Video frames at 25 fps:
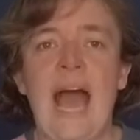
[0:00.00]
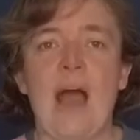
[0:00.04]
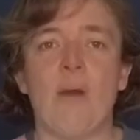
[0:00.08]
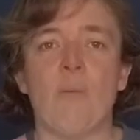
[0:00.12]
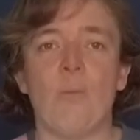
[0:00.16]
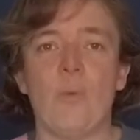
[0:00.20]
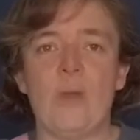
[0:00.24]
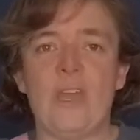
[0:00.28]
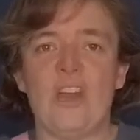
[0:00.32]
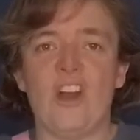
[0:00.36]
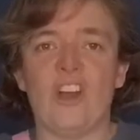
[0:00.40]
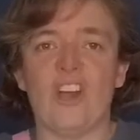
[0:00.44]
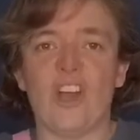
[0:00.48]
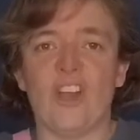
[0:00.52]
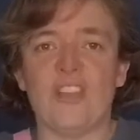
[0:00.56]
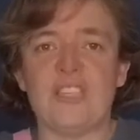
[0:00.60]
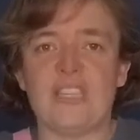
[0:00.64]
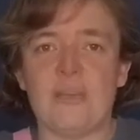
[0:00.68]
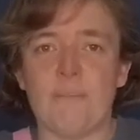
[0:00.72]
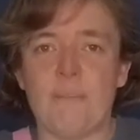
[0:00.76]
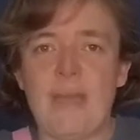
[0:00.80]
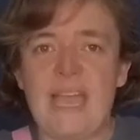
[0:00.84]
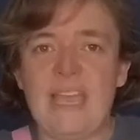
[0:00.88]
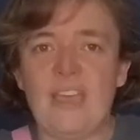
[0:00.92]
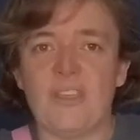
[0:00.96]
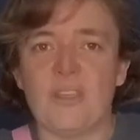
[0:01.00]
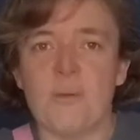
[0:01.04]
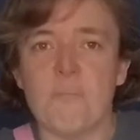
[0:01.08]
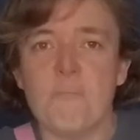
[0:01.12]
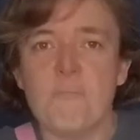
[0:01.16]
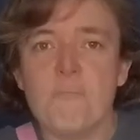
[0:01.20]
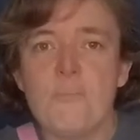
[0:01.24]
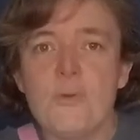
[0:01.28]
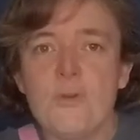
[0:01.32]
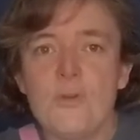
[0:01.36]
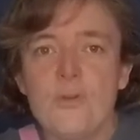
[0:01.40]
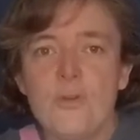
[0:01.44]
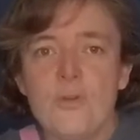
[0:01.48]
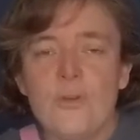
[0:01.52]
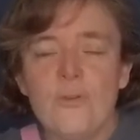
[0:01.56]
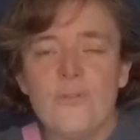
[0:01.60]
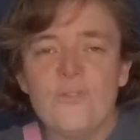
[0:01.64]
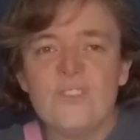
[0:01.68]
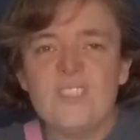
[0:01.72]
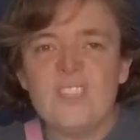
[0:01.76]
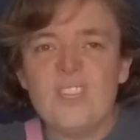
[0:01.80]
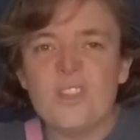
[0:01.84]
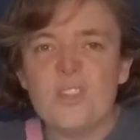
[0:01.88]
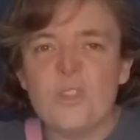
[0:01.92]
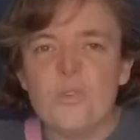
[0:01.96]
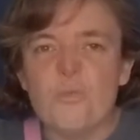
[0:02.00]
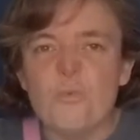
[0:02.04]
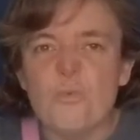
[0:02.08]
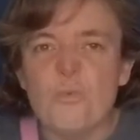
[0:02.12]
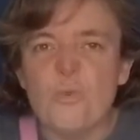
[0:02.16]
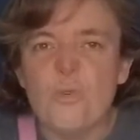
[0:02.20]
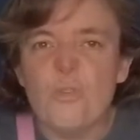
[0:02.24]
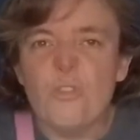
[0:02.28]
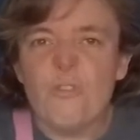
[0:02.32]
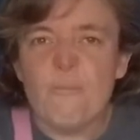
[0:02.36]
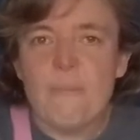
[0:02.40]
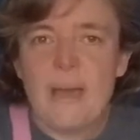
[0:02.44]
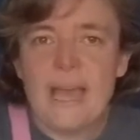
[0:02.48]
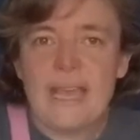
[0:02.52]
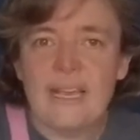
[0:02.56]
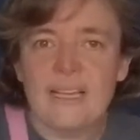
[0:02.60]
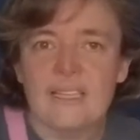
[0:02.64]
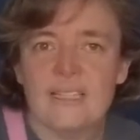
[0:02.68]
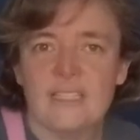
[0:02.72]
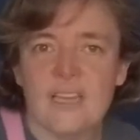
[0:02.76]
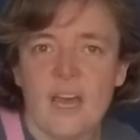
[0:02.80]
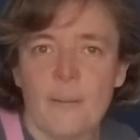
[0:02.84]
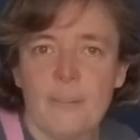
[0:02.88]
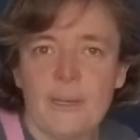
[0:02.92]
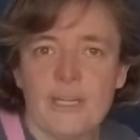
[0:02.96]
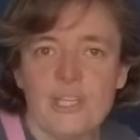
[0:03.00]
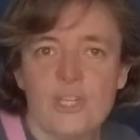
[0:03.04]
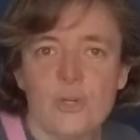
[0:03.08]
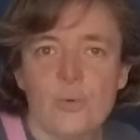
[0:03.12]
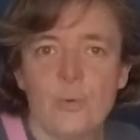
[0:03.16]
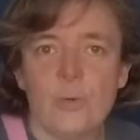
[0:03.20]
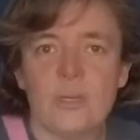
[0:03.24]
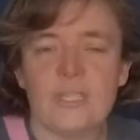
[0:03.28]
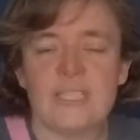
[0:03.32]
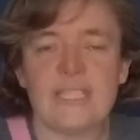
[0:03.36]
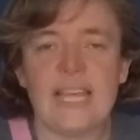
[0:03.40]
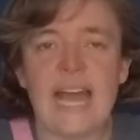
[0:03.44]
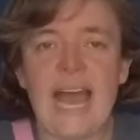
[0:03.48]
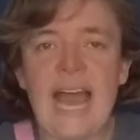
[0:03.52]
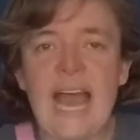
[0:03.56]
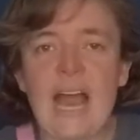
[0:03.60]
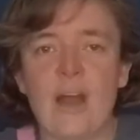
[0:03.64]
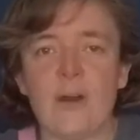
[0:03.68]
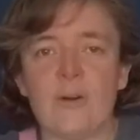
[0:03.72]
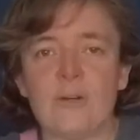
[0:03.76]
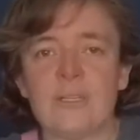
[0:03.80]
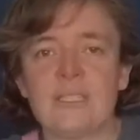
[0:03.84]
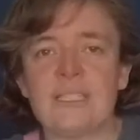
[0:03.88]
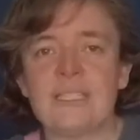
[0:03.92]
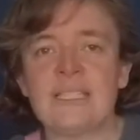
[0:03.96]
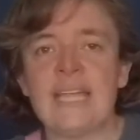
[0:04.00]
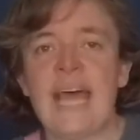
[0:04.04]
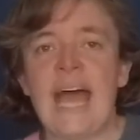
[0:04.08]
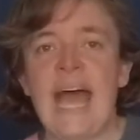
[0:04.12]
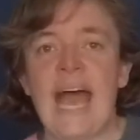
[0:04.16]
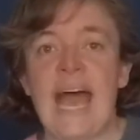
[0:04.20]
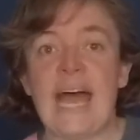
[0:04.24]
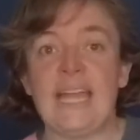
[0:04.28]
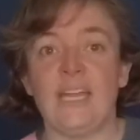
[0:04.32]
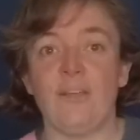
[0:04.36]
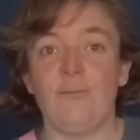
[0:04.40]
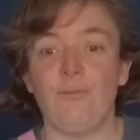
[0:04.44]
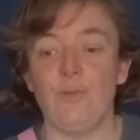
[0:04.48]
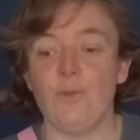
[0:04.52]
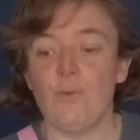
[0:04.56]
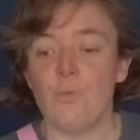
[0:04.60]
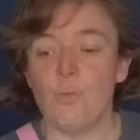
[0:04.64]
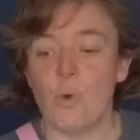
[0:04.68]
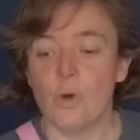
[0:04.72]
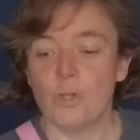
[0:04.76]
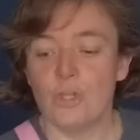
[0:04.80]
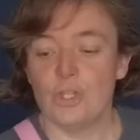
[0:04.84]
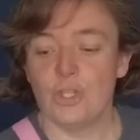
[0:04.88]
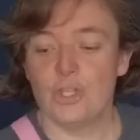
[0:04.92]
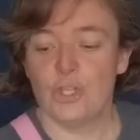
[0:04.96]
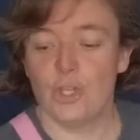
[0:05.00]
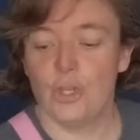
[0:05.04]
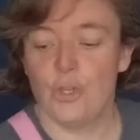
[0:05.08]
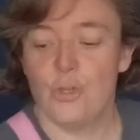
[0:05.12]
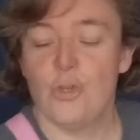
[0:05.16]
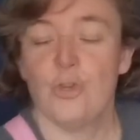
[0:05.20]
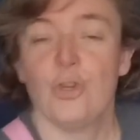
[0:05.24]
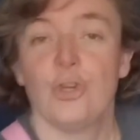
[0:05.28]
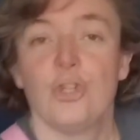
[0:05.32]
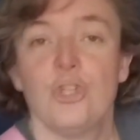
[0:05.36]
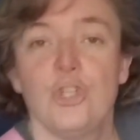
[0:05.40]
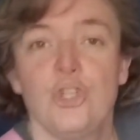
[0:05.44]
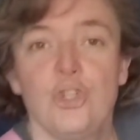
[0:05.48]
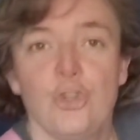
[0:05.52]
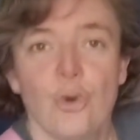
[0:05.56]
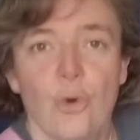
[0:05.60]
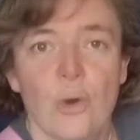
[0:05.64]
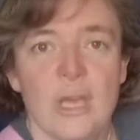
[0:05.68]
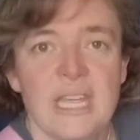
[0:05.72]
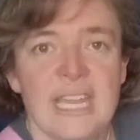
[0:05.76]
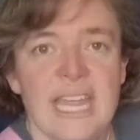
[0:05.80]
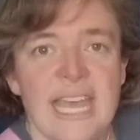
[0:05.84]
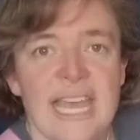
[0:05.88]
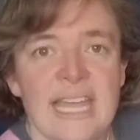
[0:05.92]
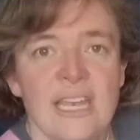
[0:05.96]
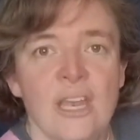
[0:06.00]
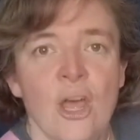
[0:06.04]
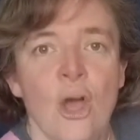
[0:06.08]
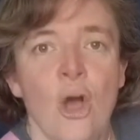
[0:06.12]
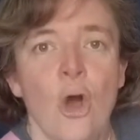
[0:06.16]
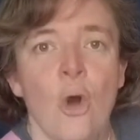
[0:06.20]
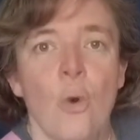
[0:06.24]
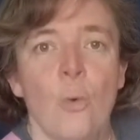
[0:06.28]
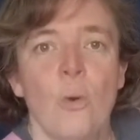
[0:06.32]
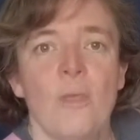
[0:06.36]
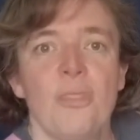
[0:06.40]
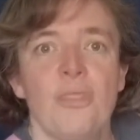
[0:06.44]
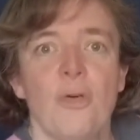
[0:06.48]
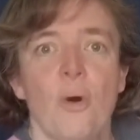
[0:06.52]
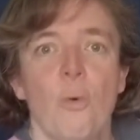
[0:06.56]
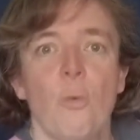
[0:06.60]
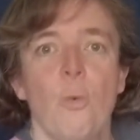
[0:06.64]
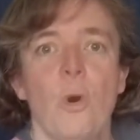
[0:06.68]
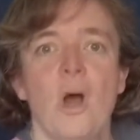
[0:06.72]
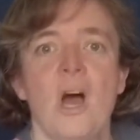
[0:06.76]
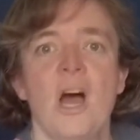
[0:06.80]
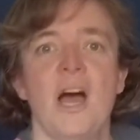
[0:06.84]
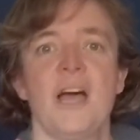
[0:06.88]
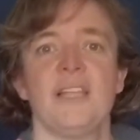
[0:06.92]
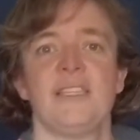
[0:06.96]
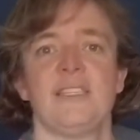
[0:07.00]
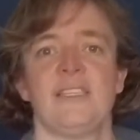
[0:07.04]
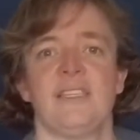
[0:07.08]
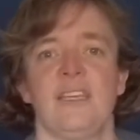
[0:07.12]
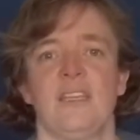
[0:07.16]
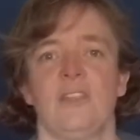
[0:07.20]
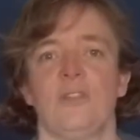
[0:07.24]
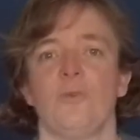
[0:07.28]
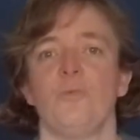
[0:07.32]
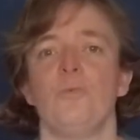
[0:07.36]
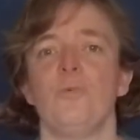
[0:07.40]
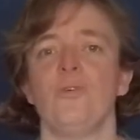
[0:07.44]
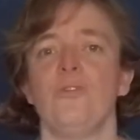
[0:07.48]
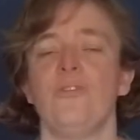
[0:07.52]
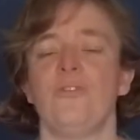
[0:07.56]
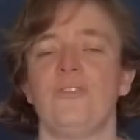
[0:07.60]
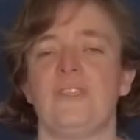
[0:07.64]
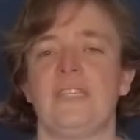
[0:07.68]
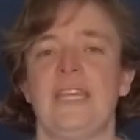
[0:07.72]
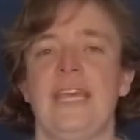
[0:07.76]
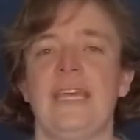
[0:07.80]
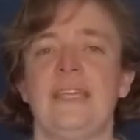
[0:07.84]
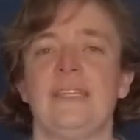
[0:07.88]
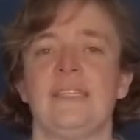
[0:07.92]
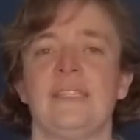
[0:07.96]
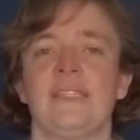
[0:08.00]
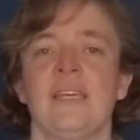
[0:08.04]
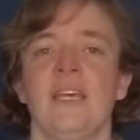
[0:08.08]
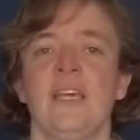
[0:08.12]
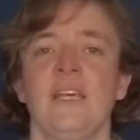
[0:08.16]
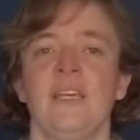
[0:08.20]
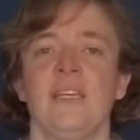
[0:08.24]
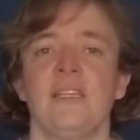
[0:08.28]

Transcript: And we are going to make the moves that the wolf makes coming towards the house. And if you want to, you can join in with the words that the wolf says.